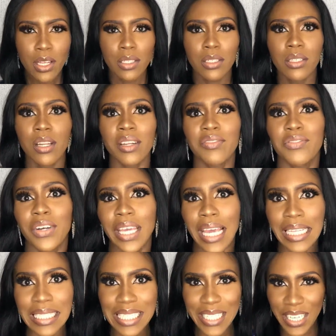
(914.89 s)
do not
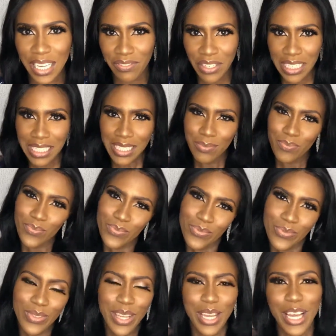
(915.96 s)
forget to give it
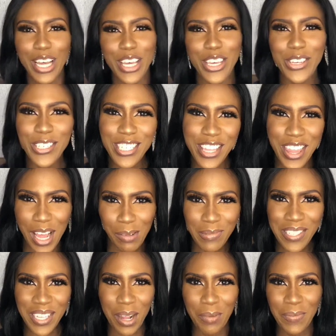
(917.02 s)
a huge
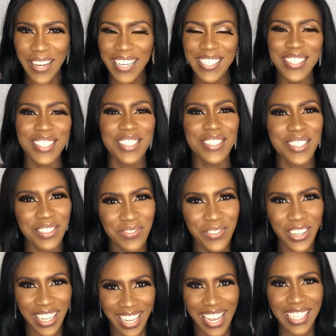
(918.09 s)
thumbs up and do not
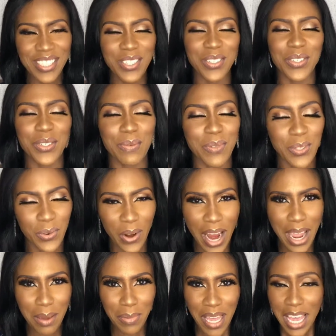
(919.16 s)
forget to
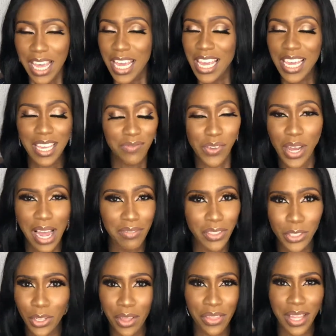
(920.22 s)
subscribe if you
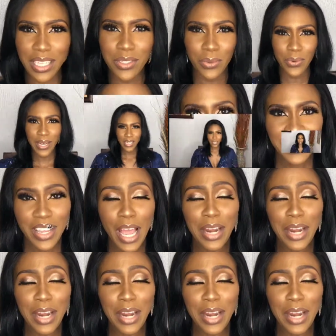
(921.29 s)
haven't done that already.